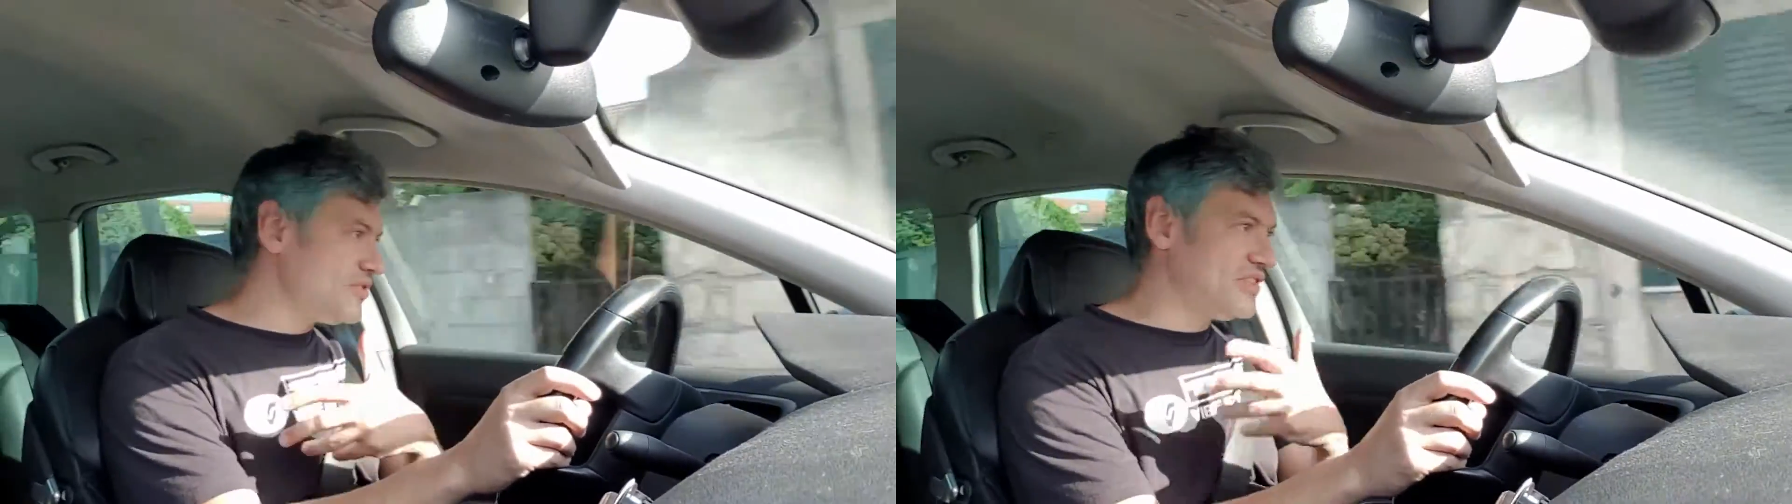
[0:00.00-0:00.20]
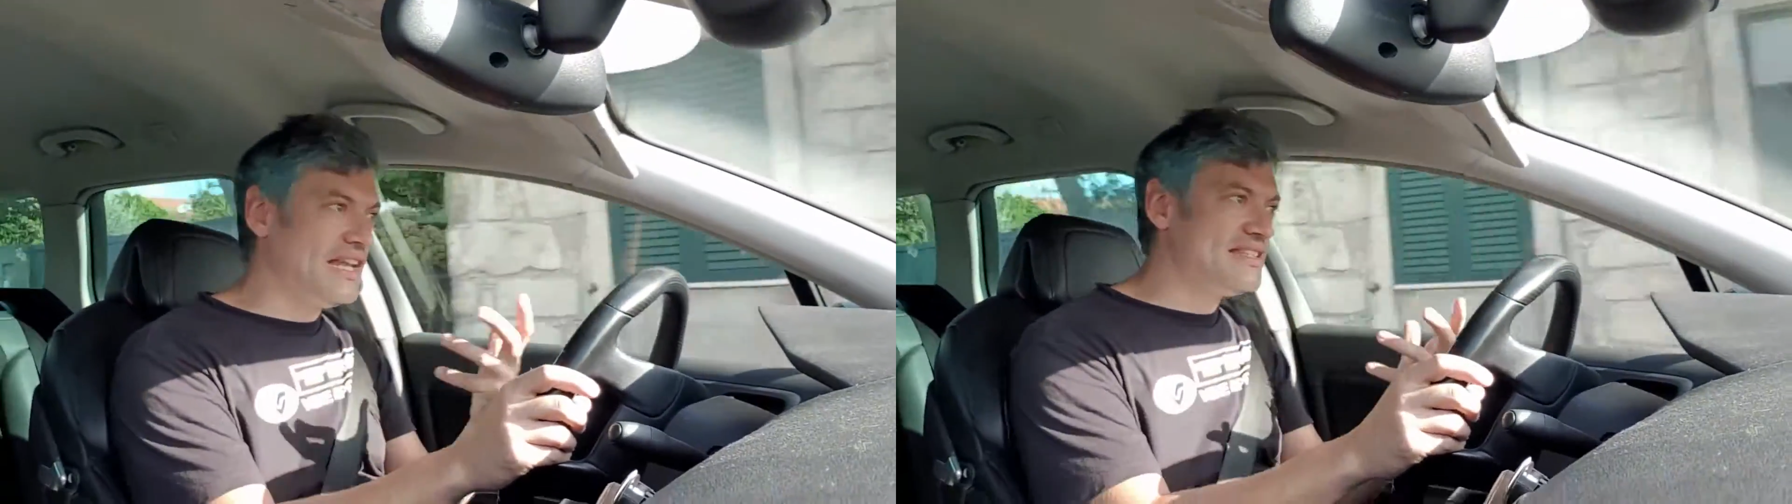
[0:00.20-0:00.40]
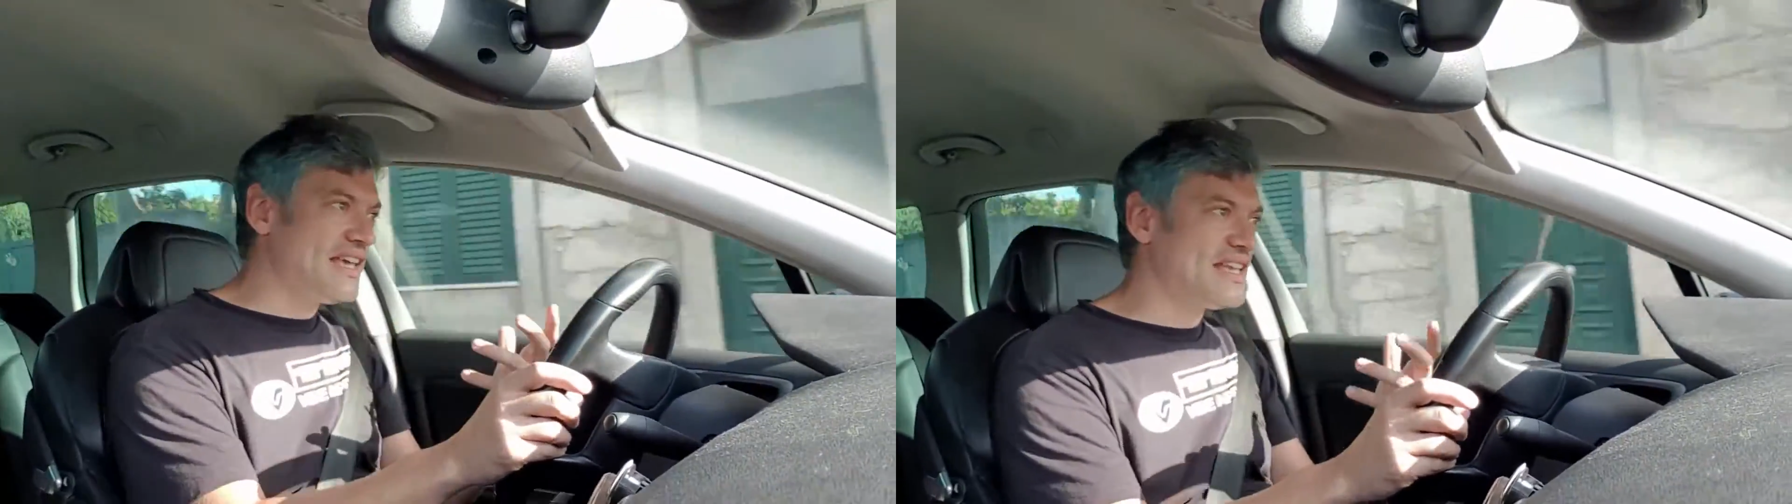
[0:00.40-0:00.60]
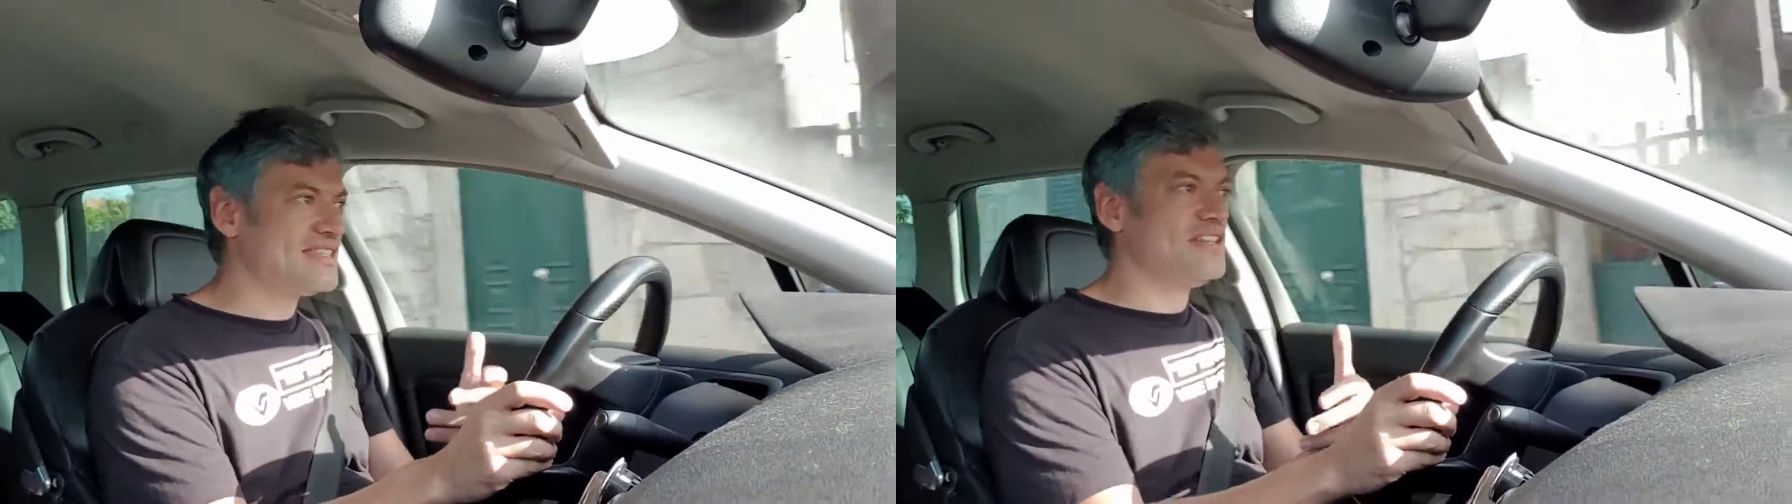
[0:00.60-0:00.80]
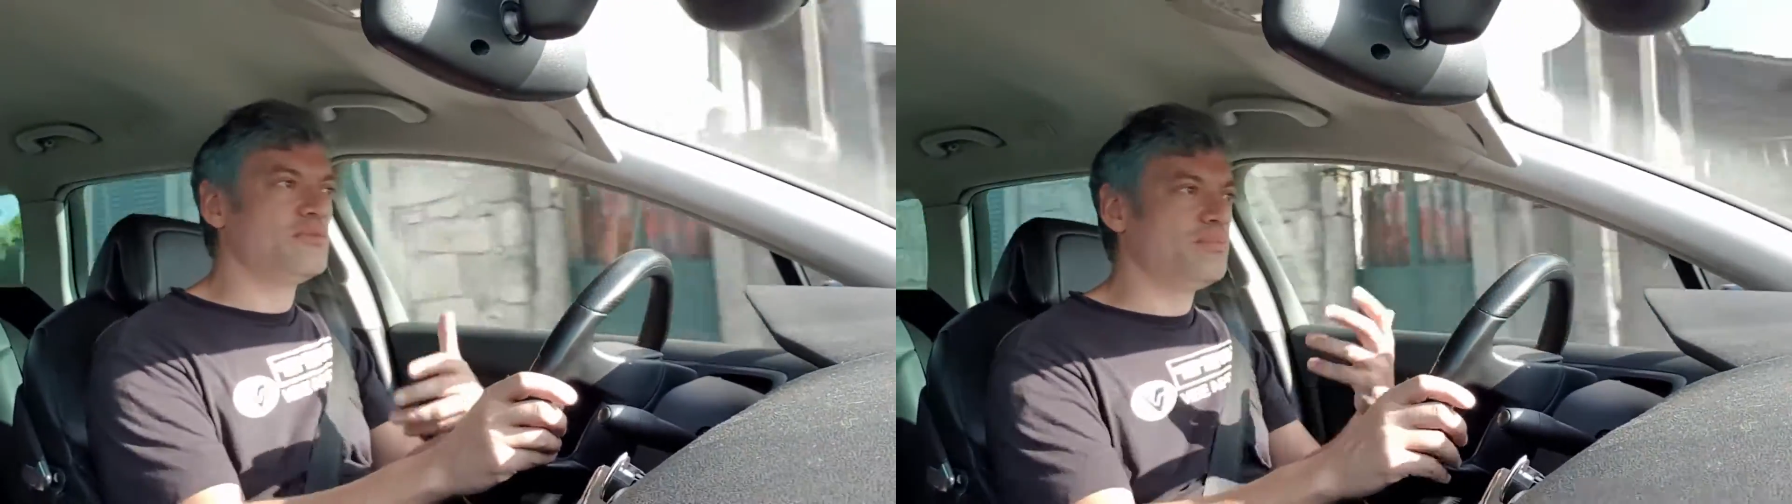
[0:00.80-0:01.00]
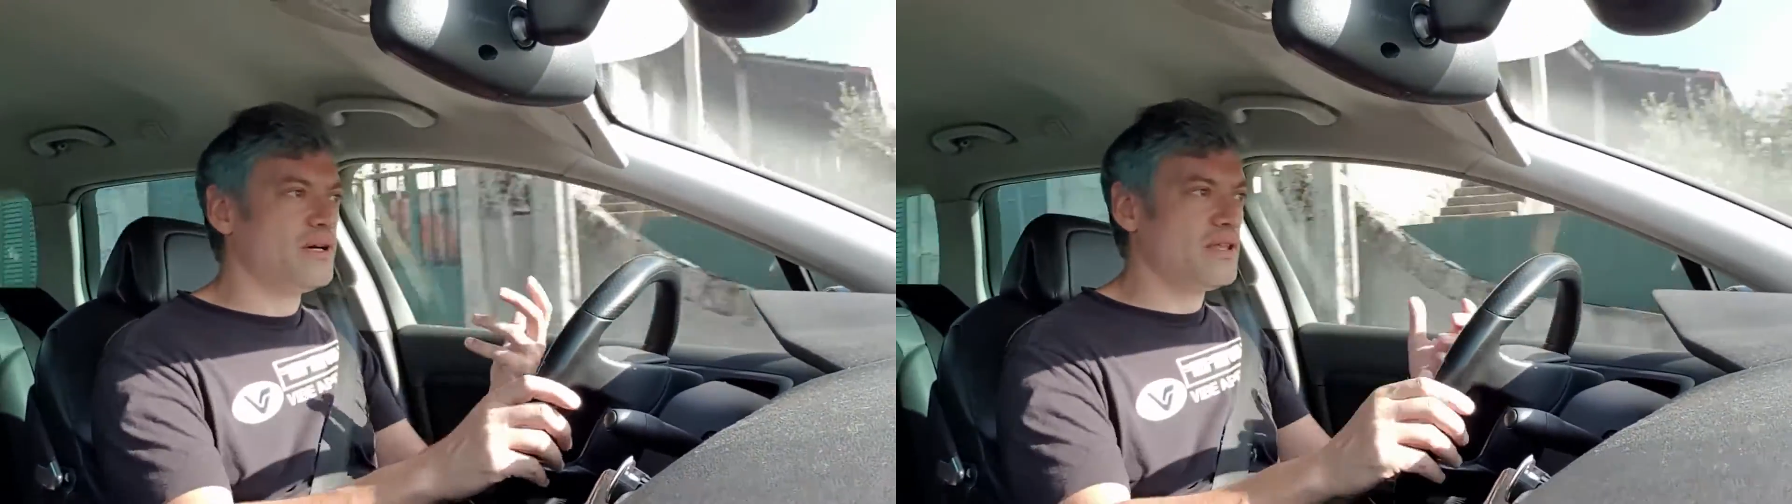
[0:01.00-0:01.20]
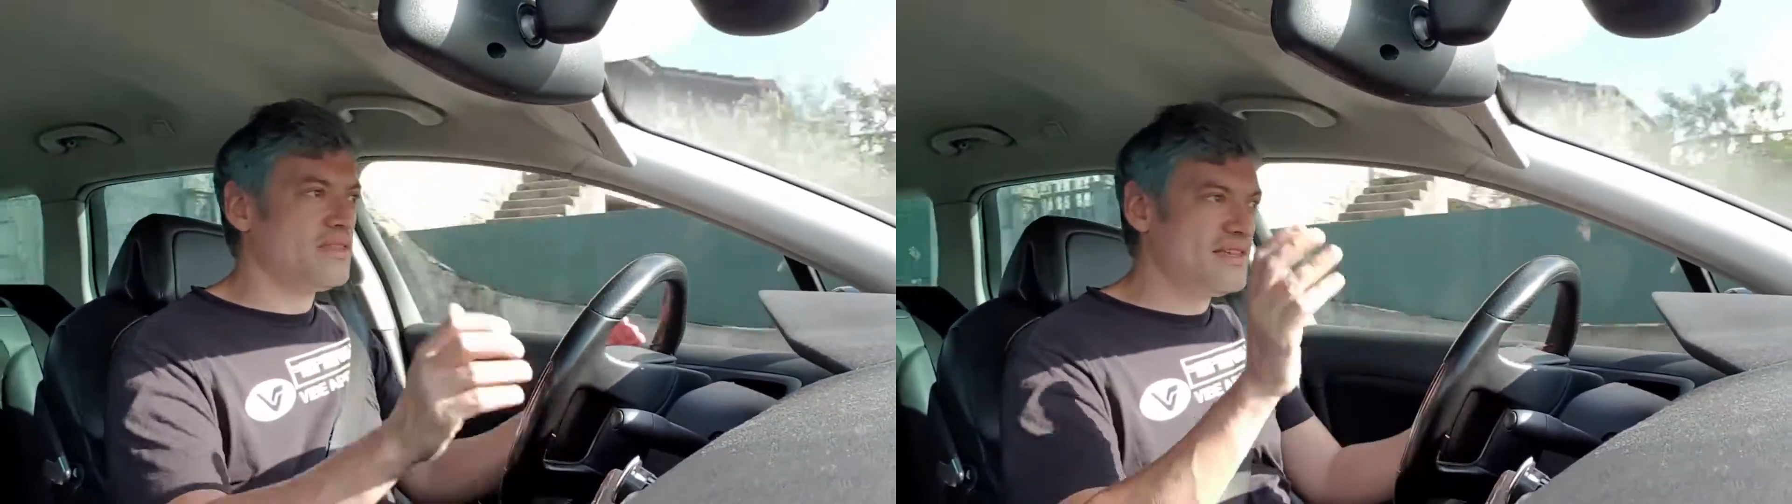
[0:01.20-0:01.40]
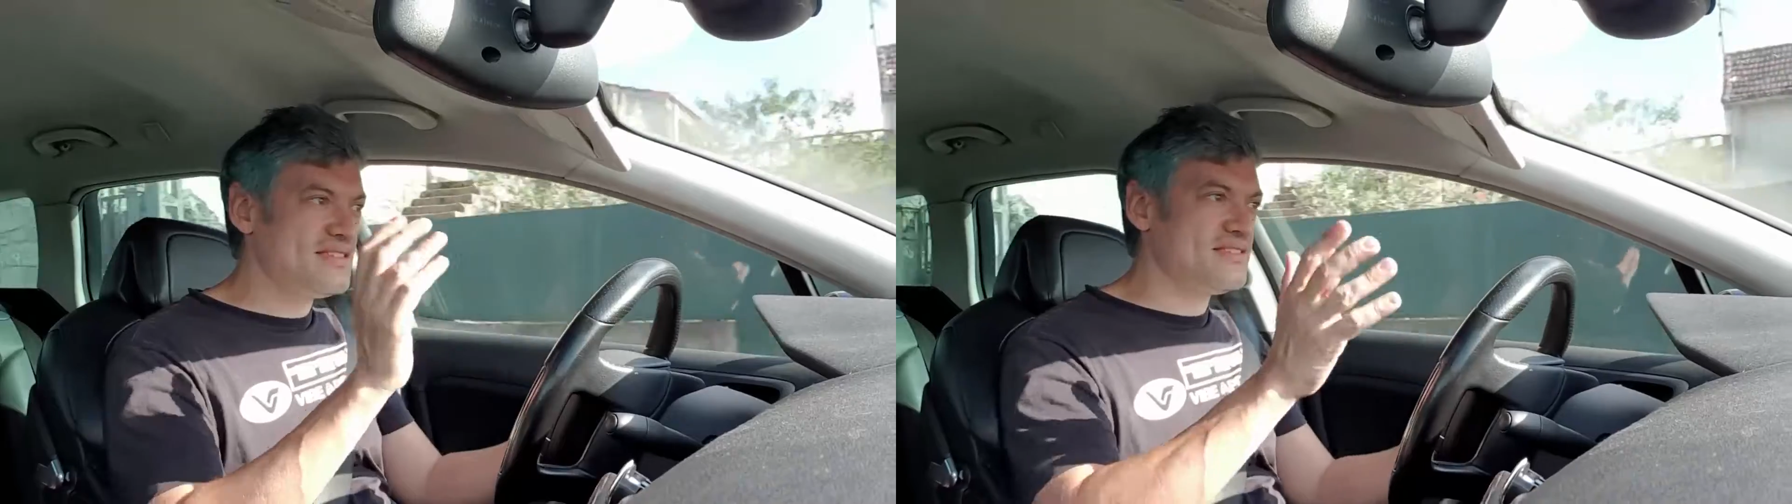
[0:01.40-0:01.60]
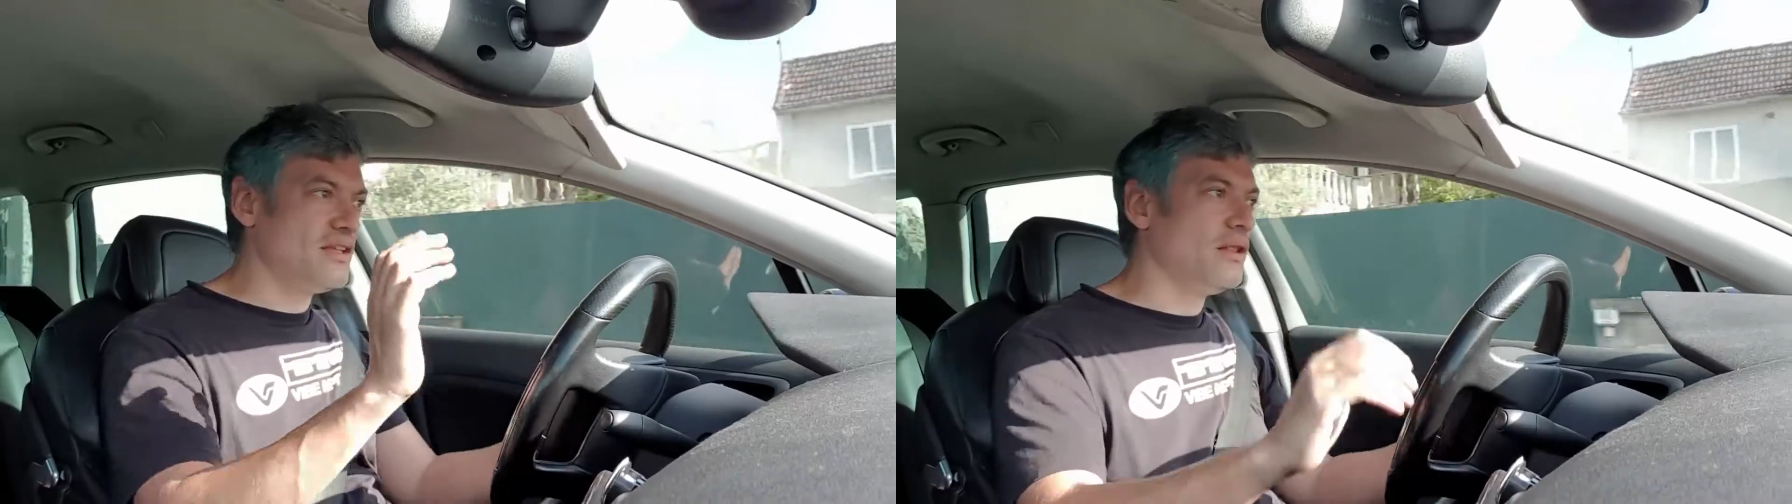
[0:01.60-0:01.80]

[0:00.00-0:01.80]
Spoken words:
It still is excellent, but this still